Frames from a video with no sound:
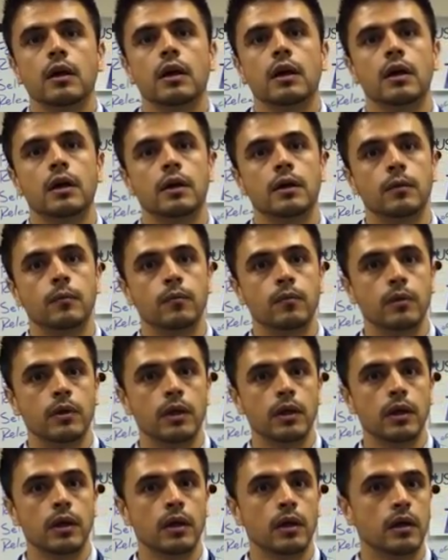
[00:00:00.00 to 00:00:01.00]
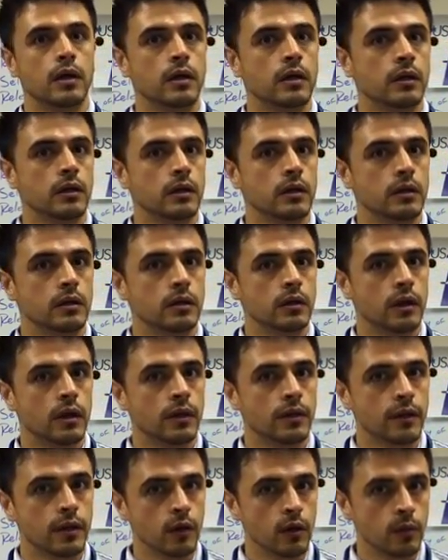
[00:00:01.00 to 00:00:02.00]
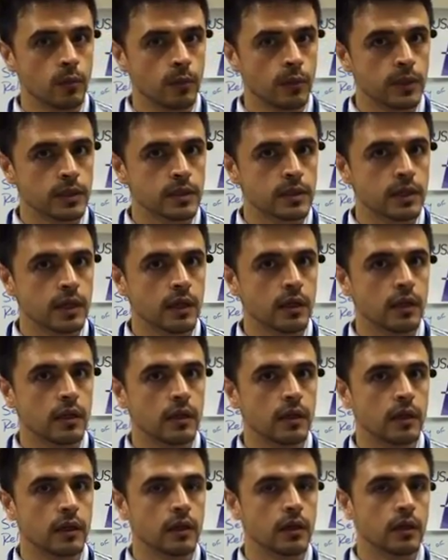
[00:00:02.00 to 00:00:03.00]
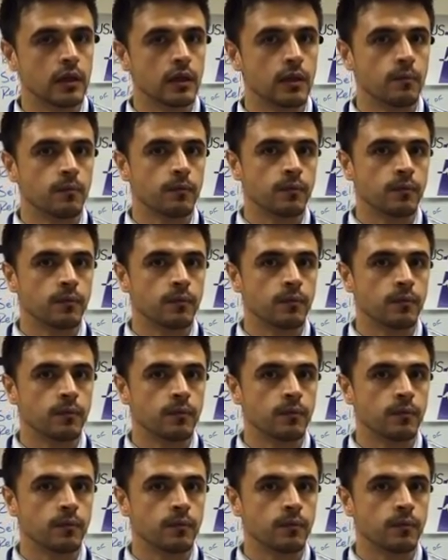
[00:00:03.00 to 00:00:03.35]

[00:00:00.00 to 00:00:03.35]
a therapist can then